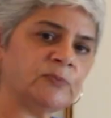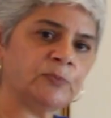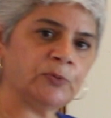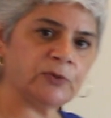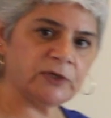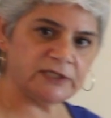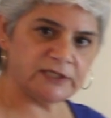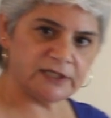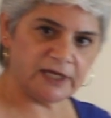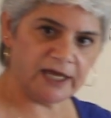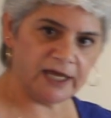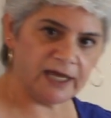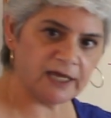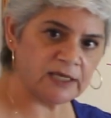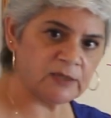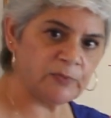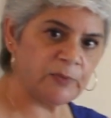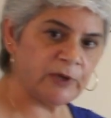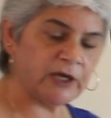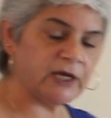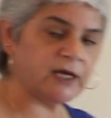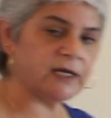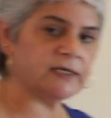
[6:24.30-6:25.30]

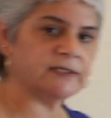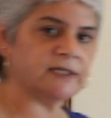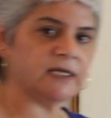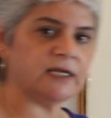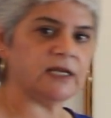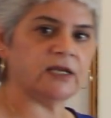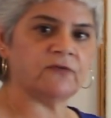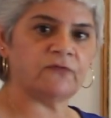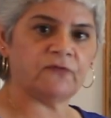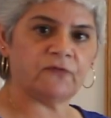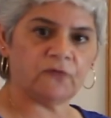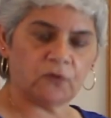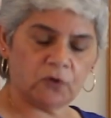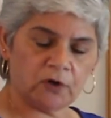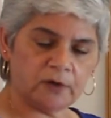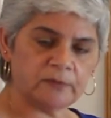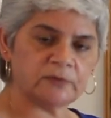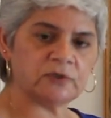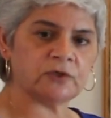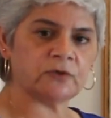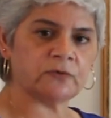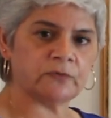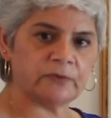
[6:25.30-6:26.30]
predict because it
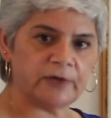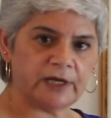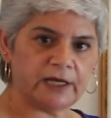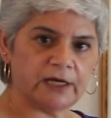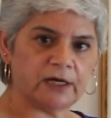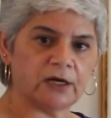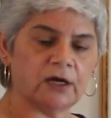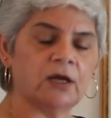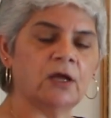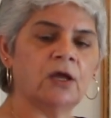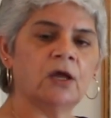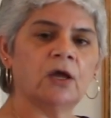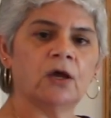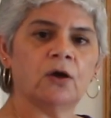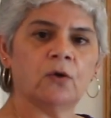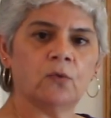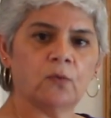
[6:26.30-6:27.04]
informs your reader